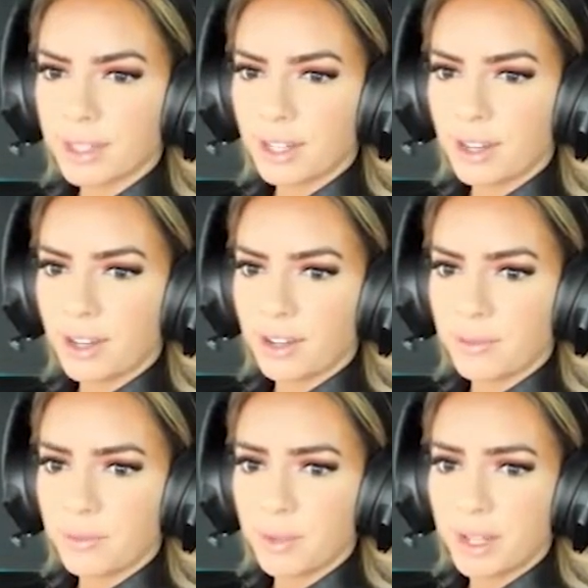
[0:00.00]

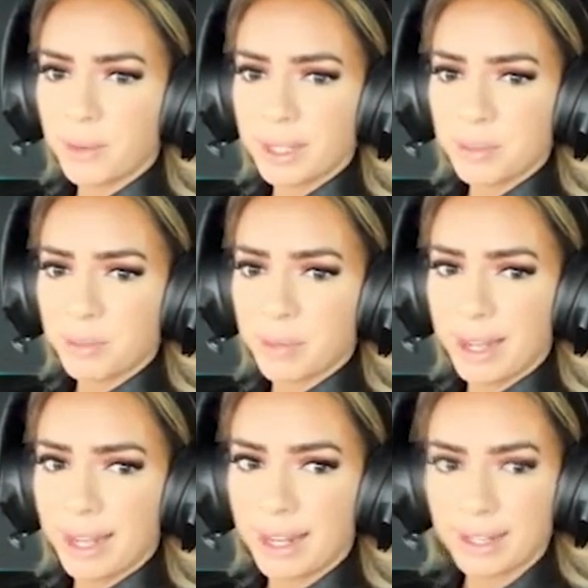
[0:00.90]
Y'all, it wasn't
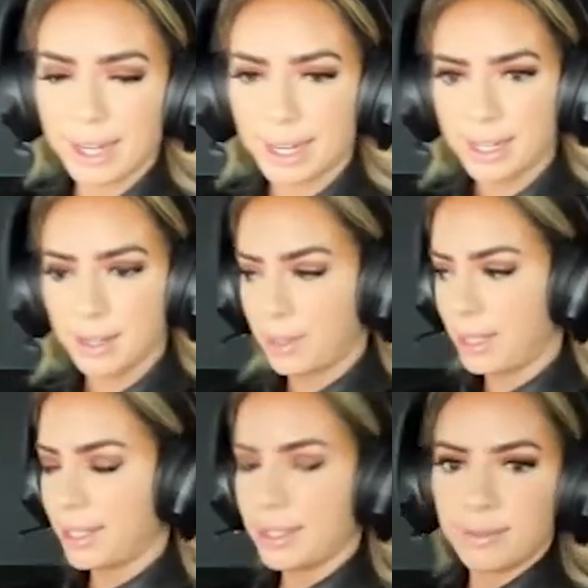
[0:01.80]
pre-made, and I did it with
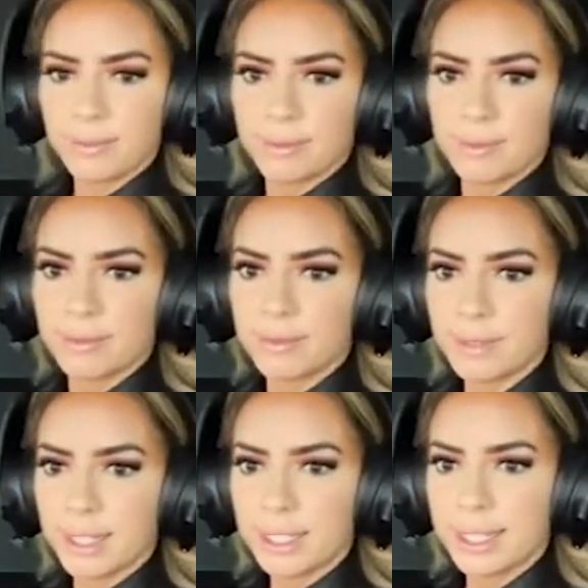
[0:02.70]

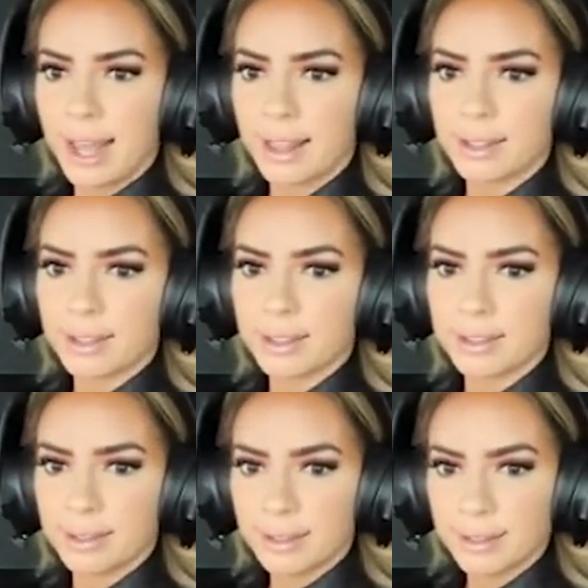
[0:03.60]
these talons.